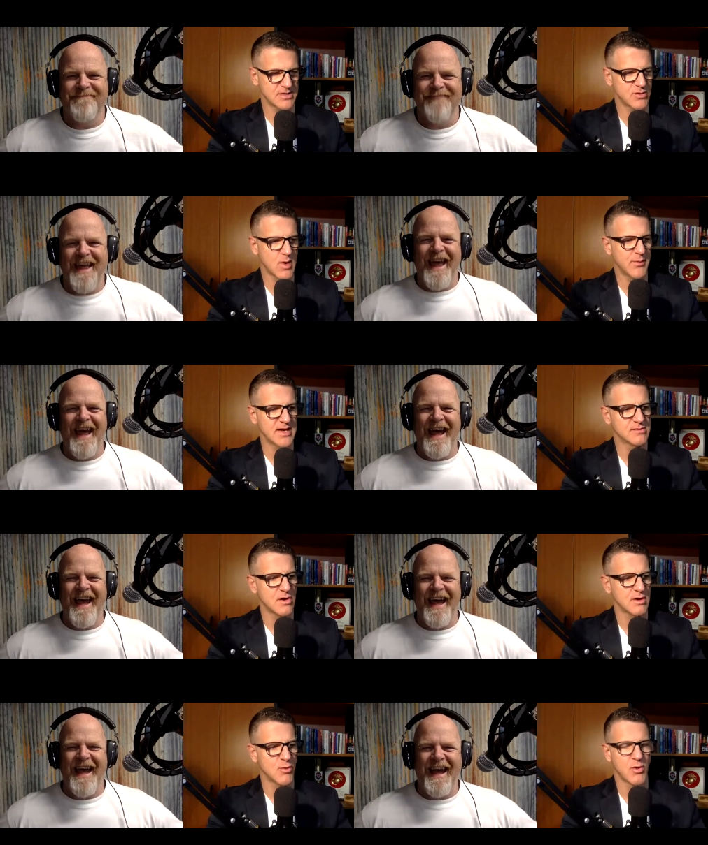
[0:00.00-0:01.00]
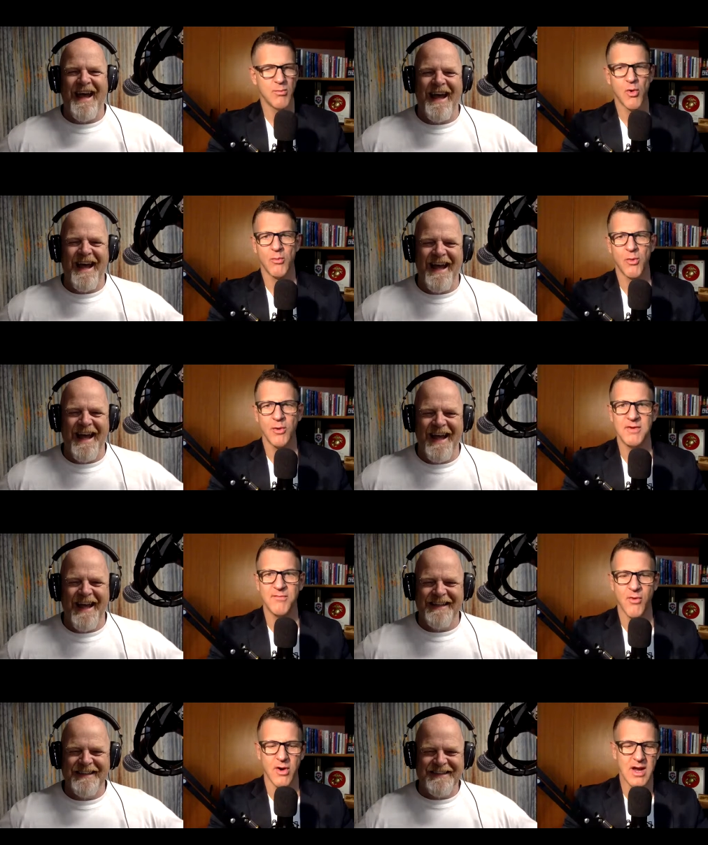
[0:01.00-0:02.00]
Speaker 1: I don't know why we talked more and more and more
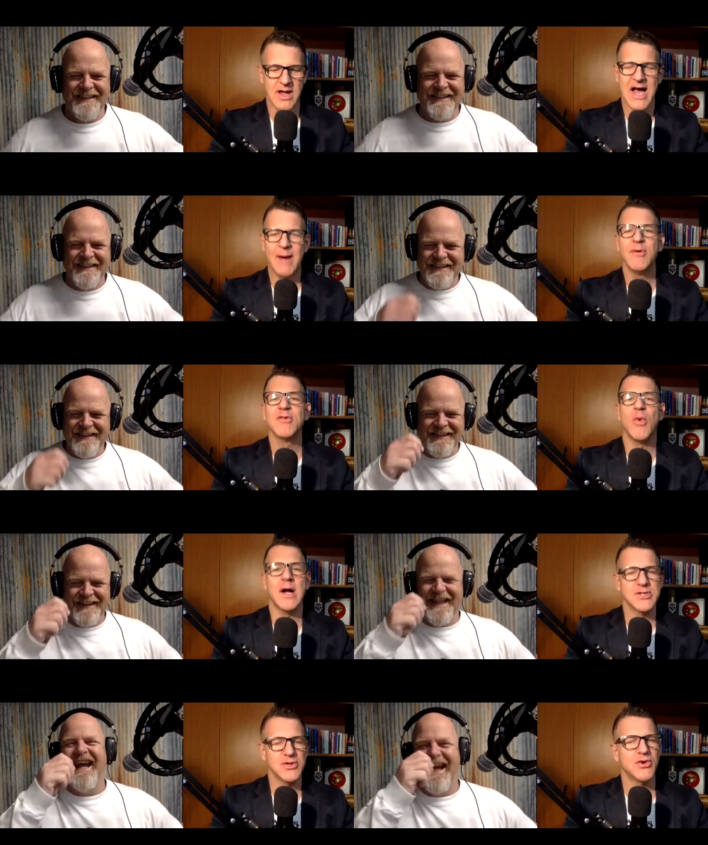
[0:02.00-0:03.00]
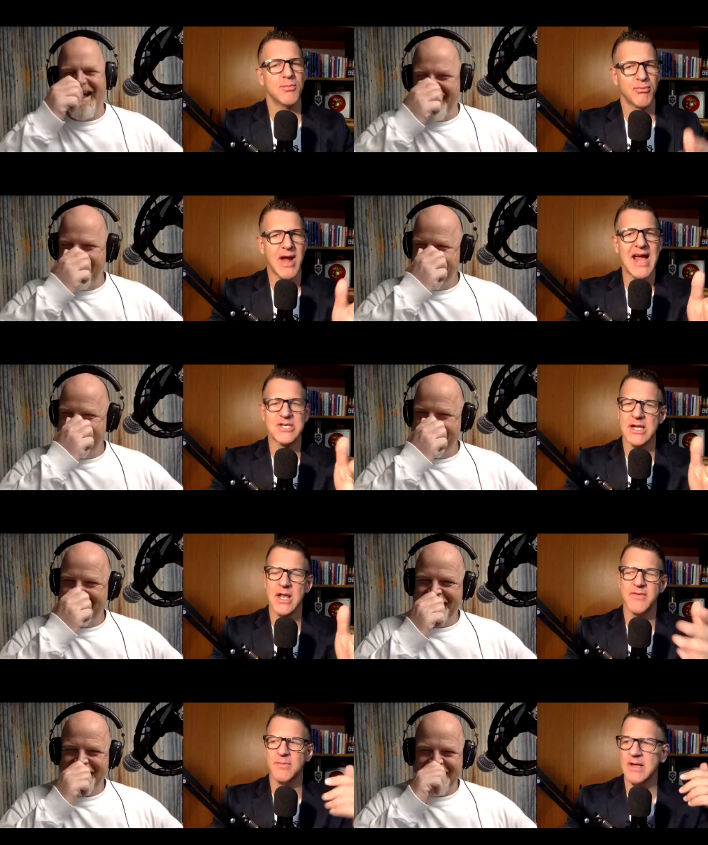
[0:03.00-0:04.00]
before. I'm always watching you. You're brash. I
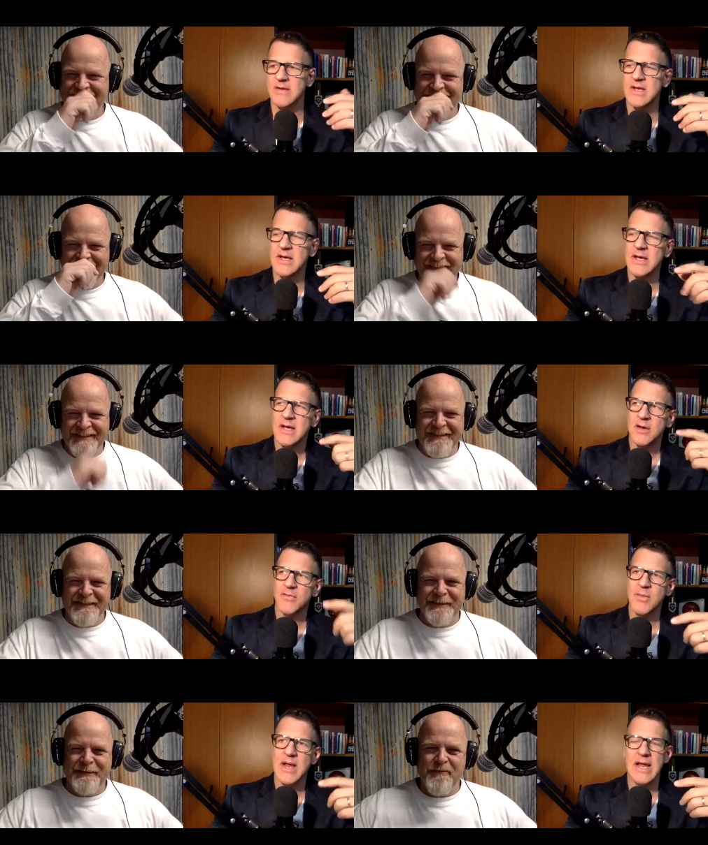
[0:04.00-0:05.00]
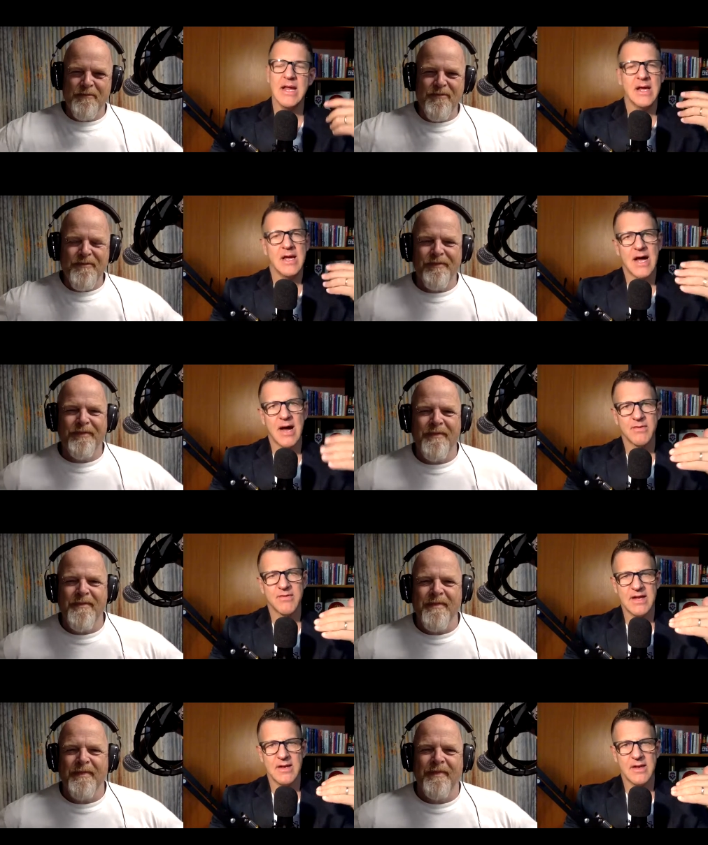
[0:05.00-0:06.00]
love it because for me, I was
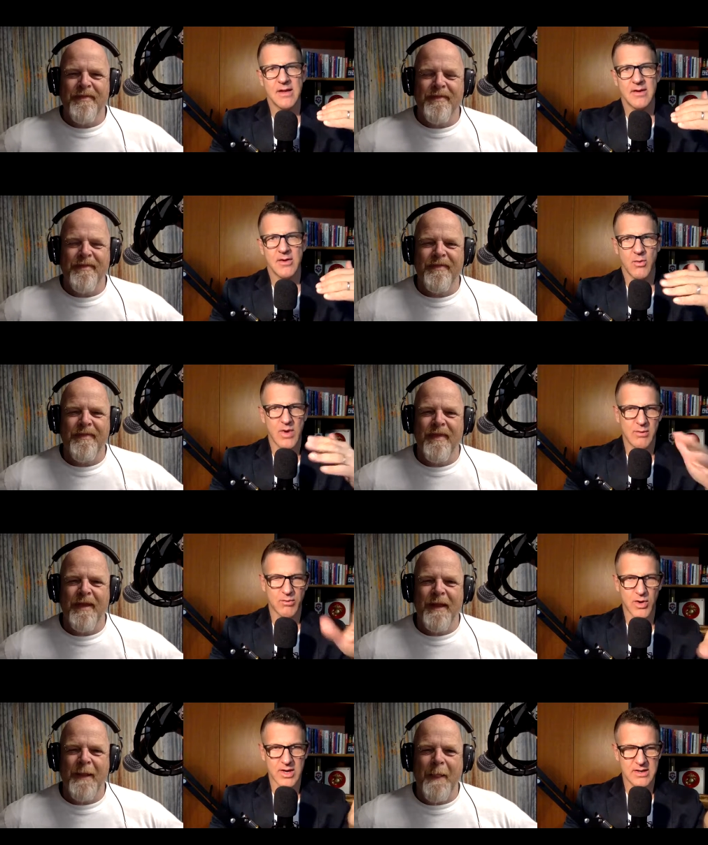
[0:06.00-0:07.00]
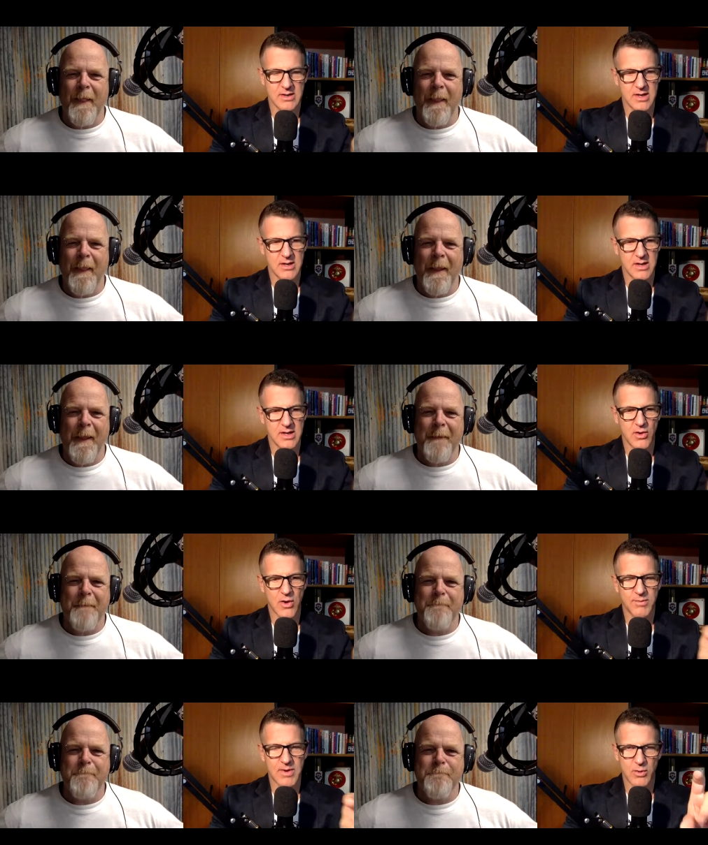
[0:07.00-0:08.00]
in, uh, you know, when I was working in, in, in,
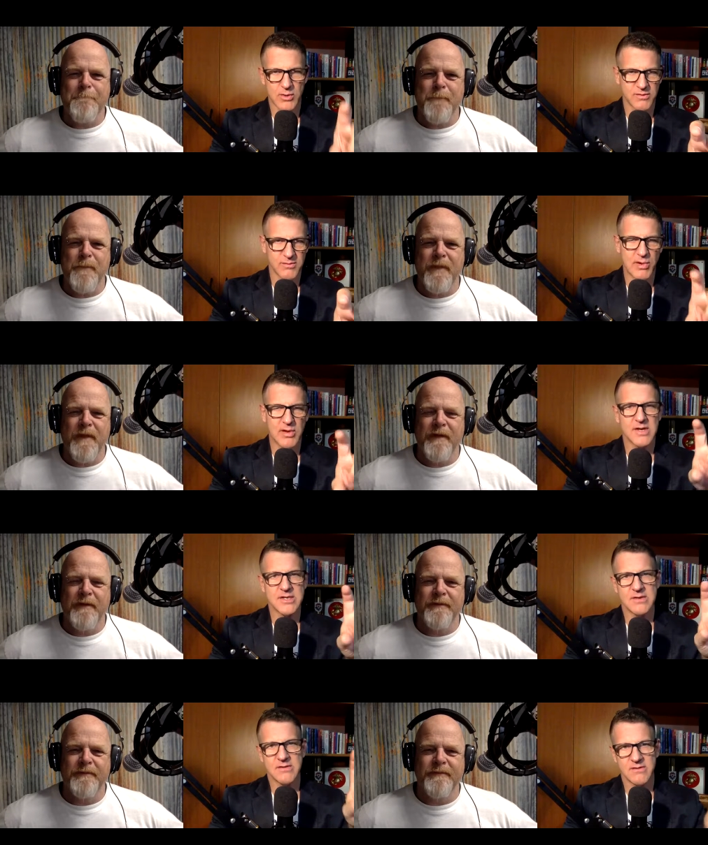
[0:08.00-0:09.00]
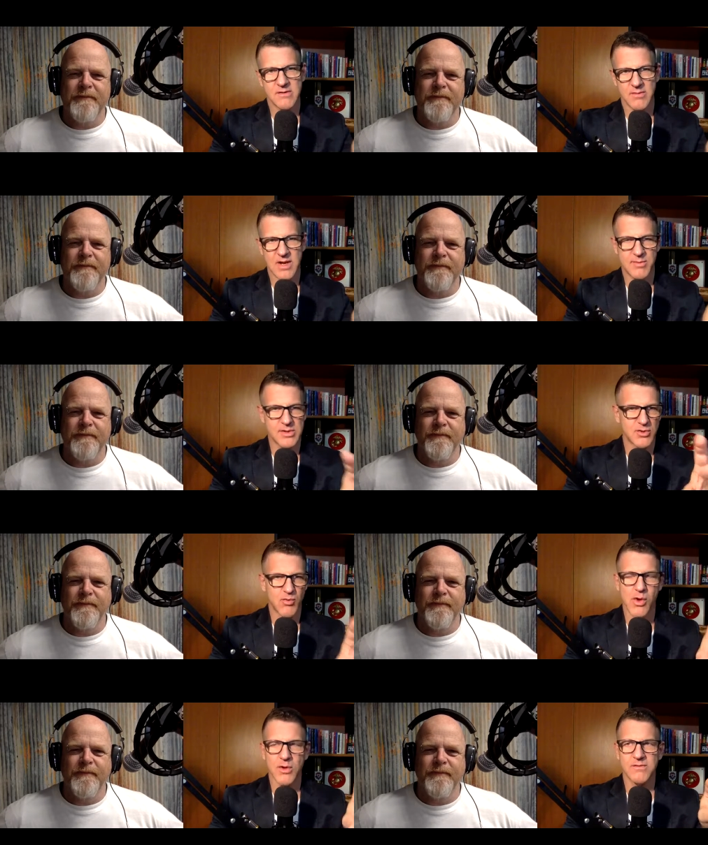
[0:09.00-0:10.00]
Europe, I worked with some politicians and some and a bunch of
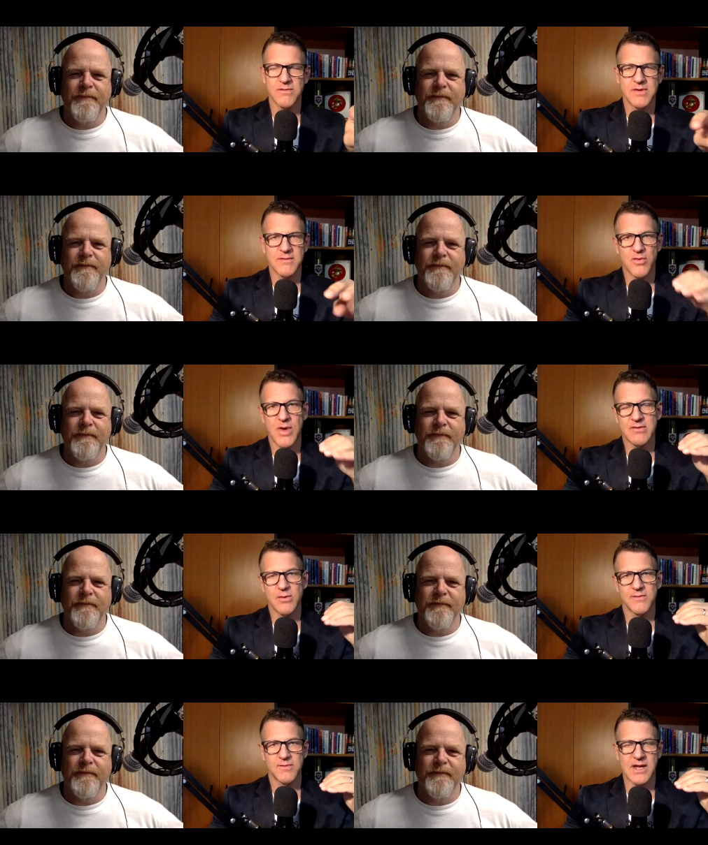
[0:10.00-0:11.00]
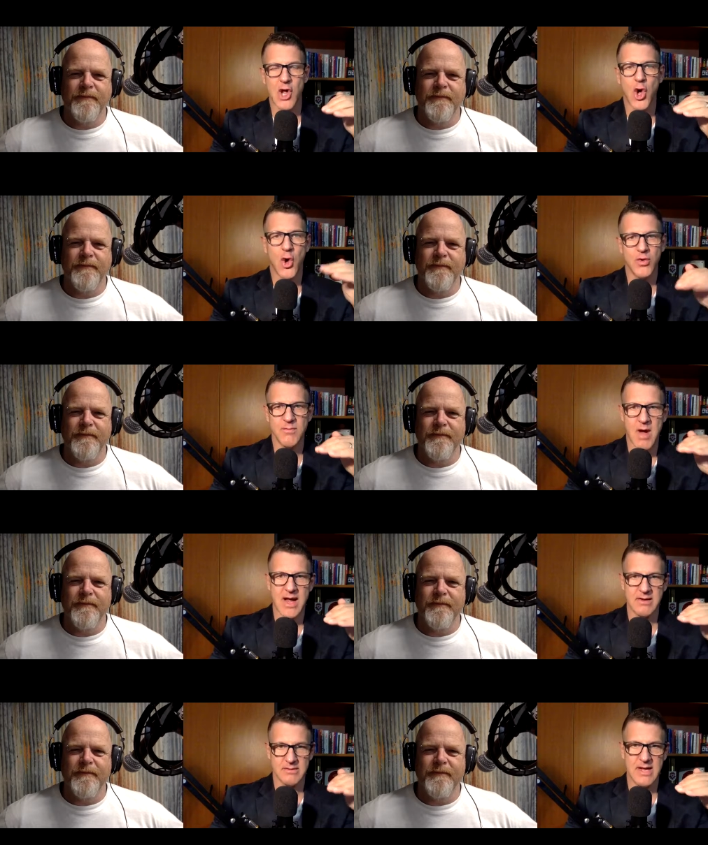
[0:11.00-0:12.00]
royals and stuff. So I sort of like honed
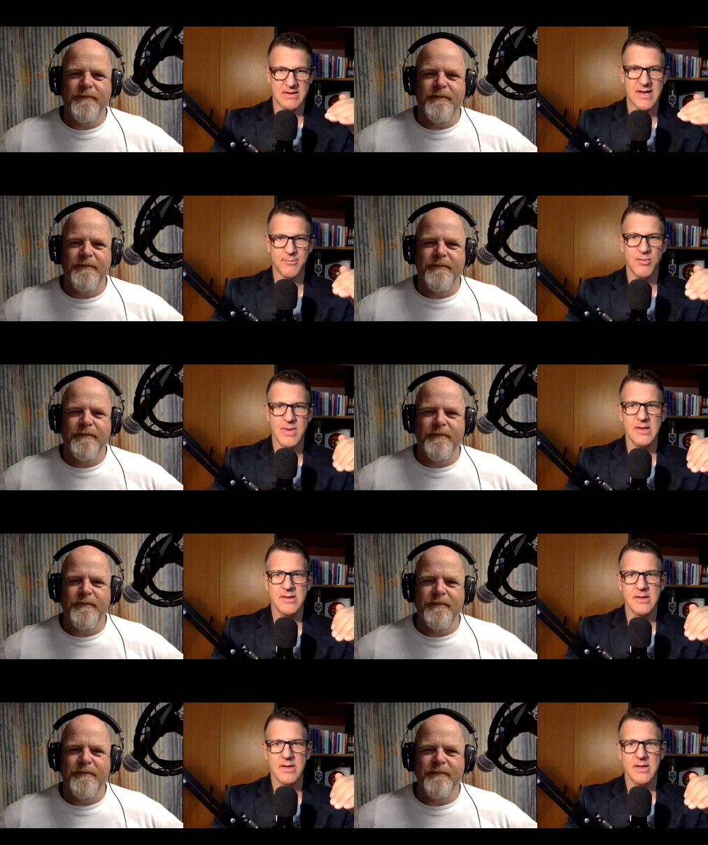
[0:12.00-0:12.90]
my temperament